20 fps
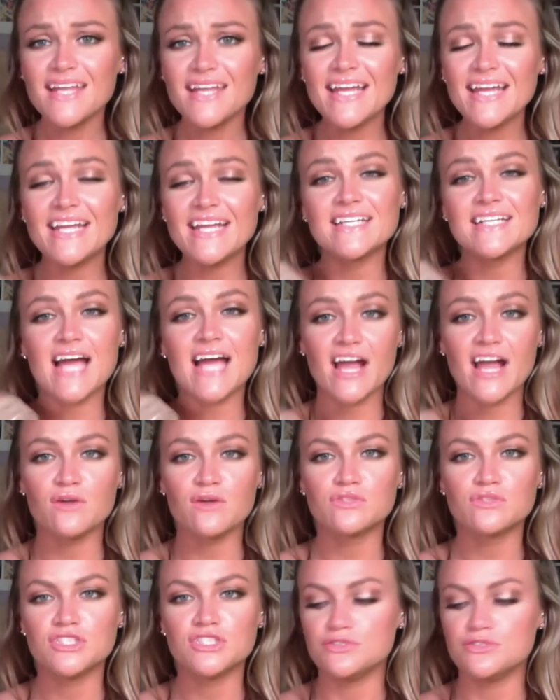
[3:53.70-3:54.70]
and I
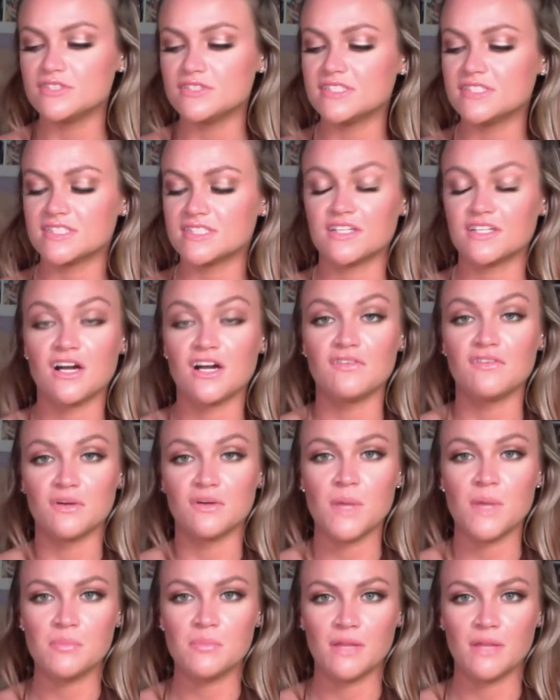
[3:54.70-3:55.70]
only use this to cover up
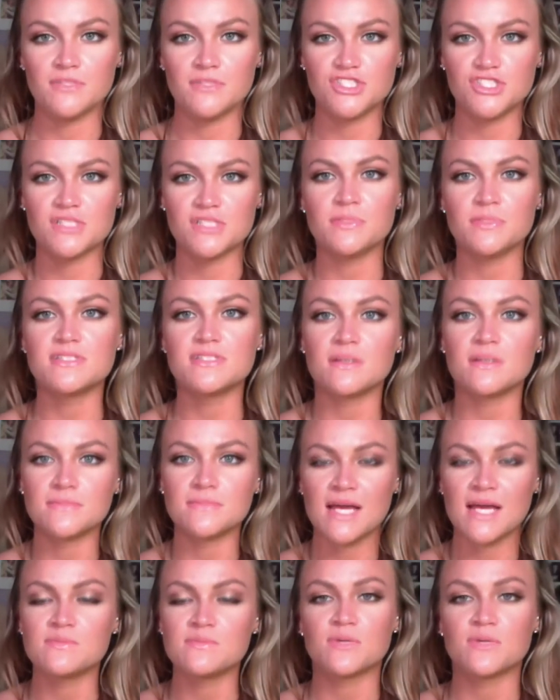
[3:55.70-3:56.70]
my blemishes, but
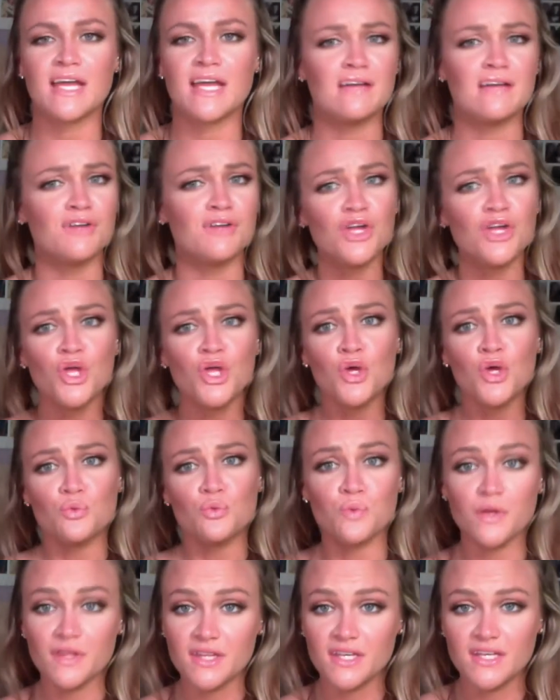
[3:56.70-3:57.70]
sometimes when I have
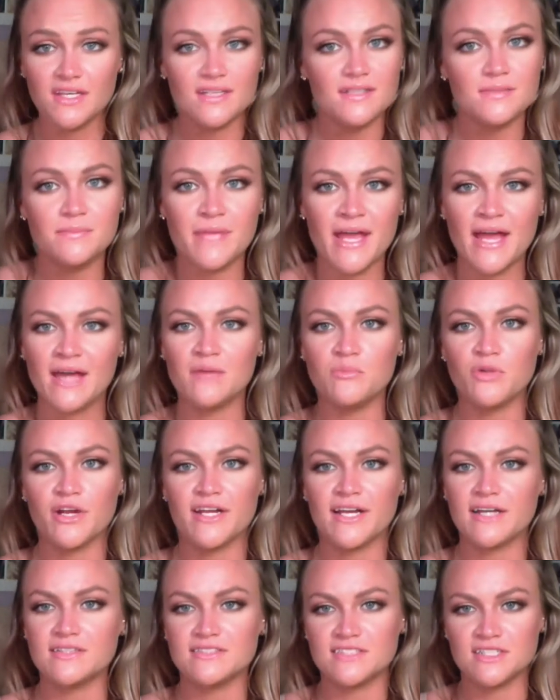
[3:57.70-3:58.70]
really bad
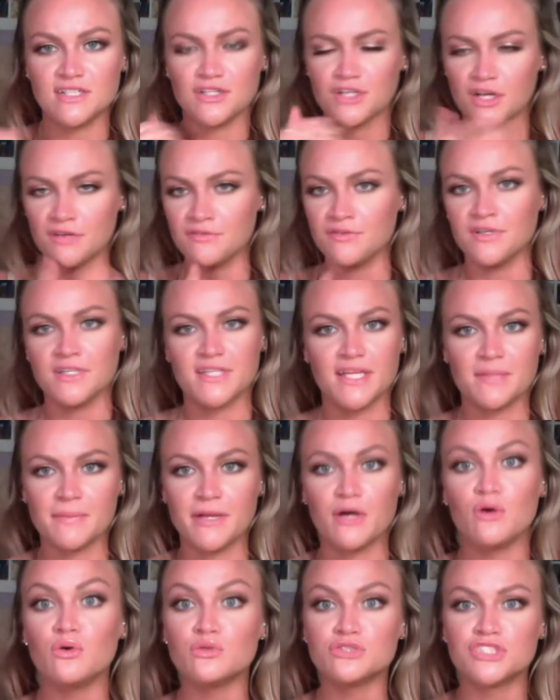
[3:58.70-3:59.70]
breakouts that are covering like my
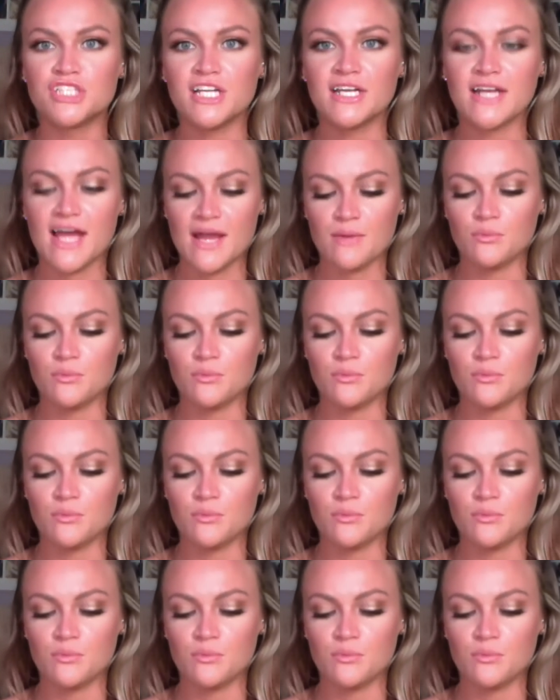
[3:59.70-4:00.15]
whole chin, I